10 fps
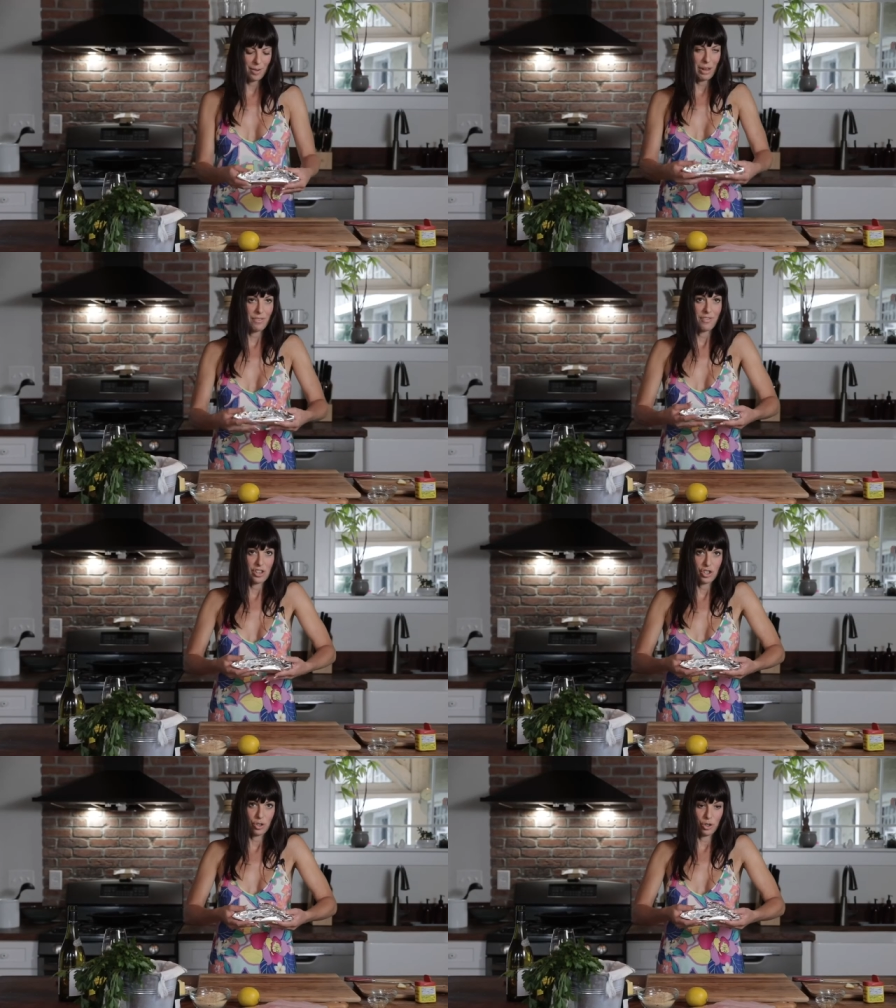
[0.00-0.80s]
and my
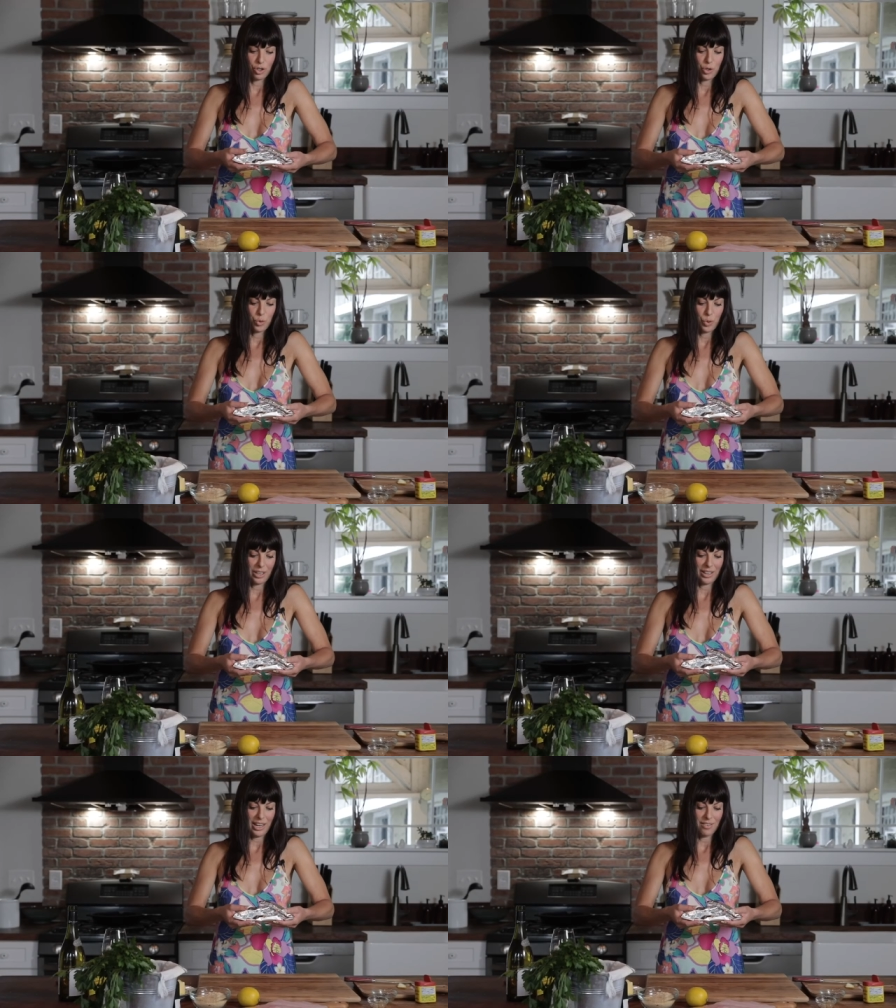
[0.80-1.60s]
fish to cook too
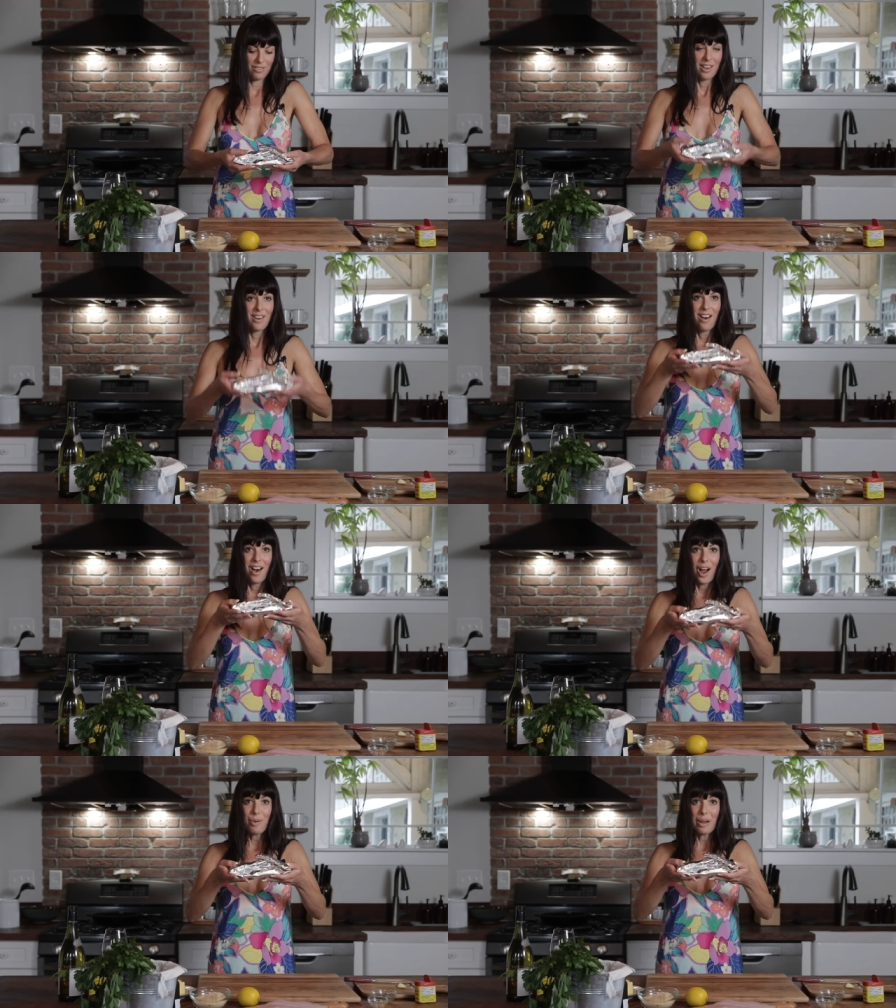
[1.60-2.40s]
quickly.
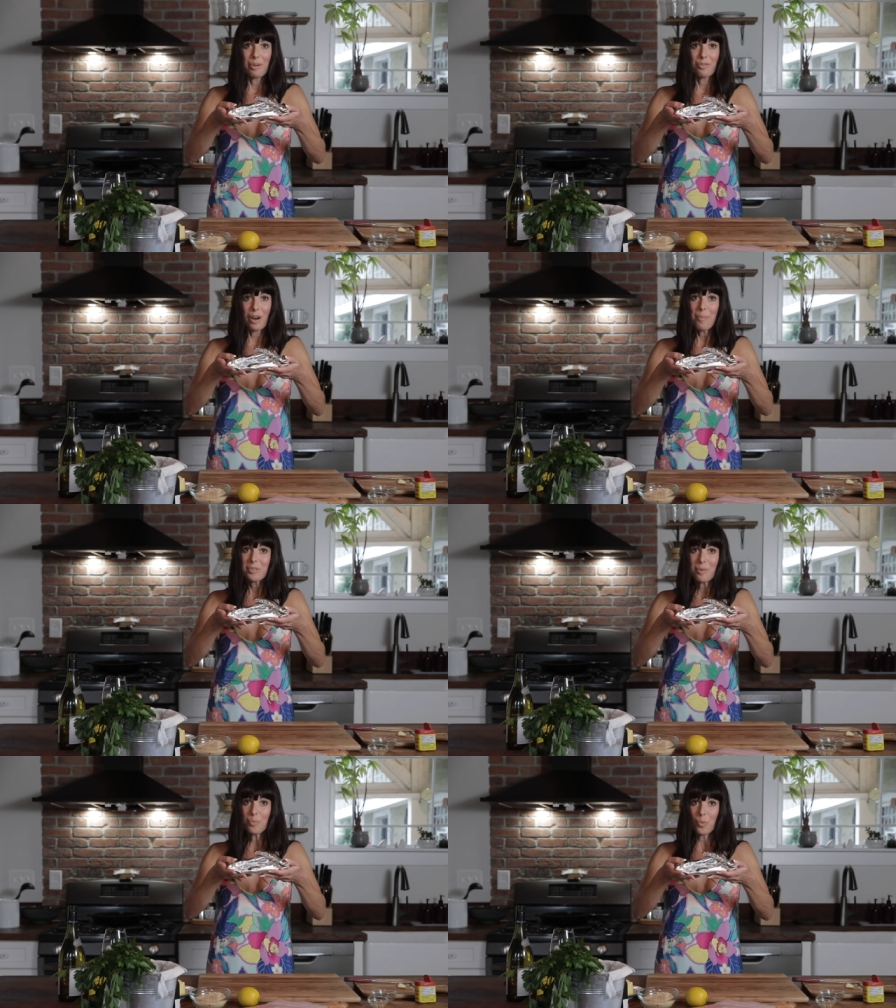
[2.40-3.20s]
All right, we've
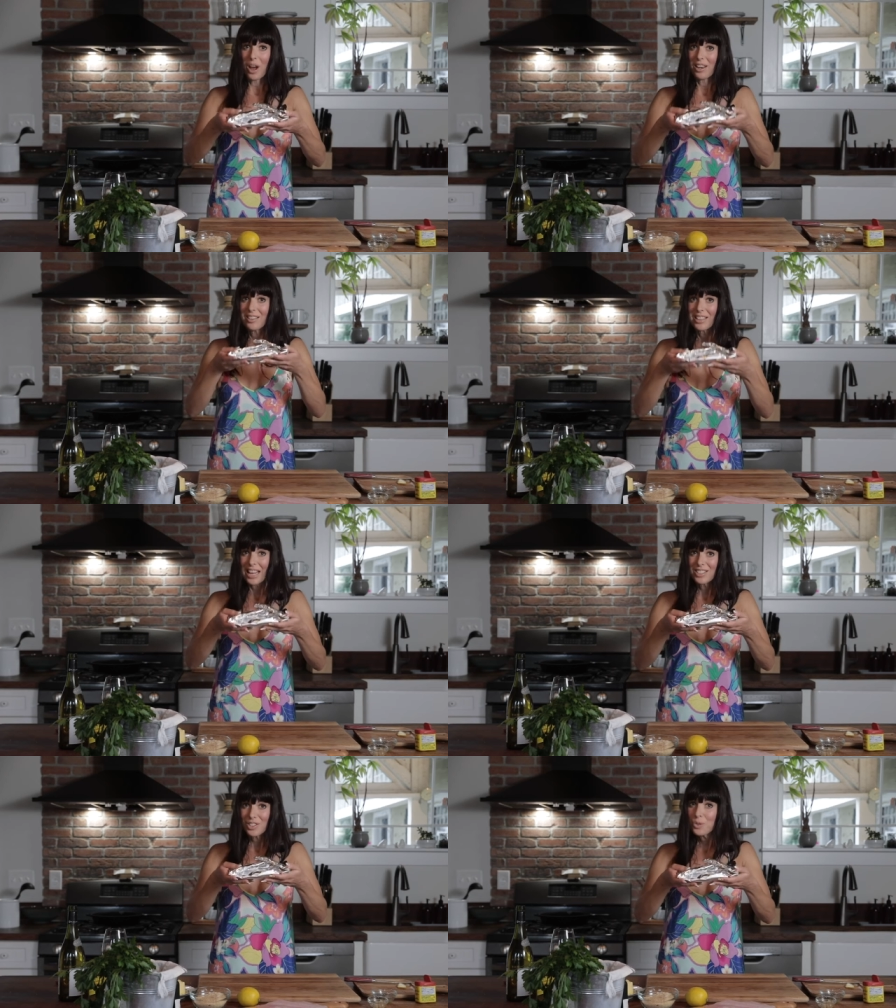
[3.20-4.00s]
wrapped up one.
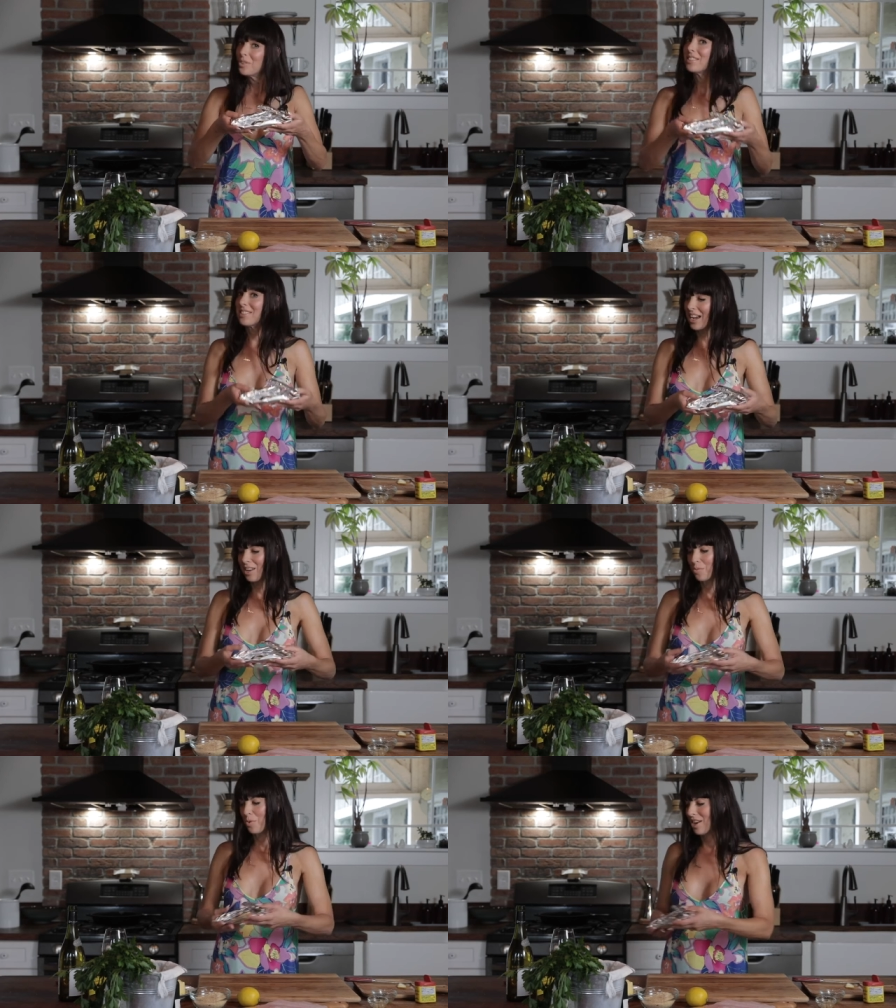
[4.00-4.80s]
Let's do the
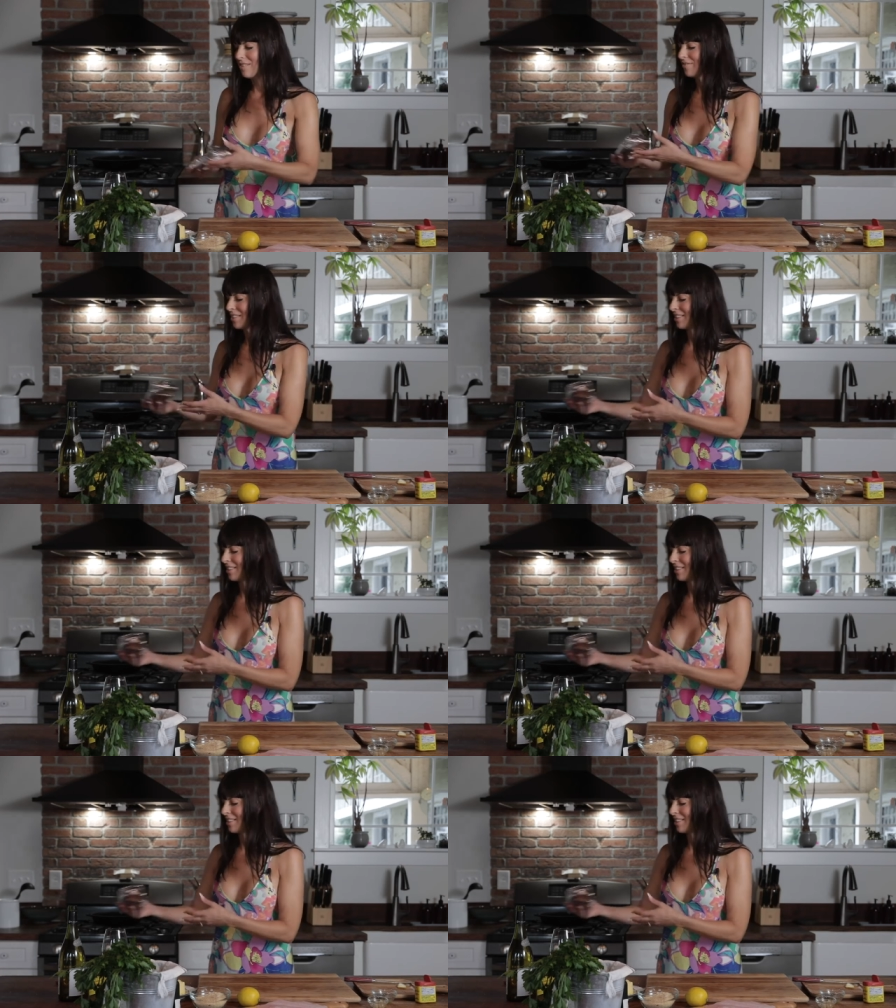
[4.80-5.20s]
second one